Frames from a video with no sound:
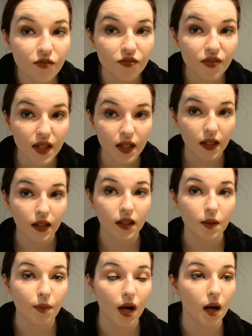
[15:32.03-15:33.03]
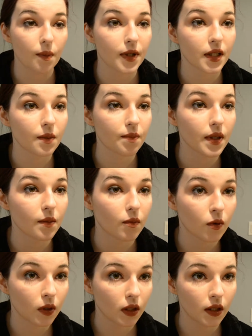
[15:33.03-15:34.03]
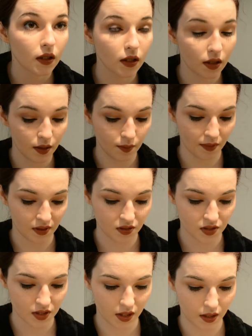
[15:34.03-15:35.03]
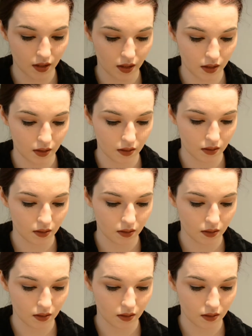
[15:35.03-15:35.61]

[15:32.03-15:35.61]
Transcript: think I'm gonna pop on a bit more mascara.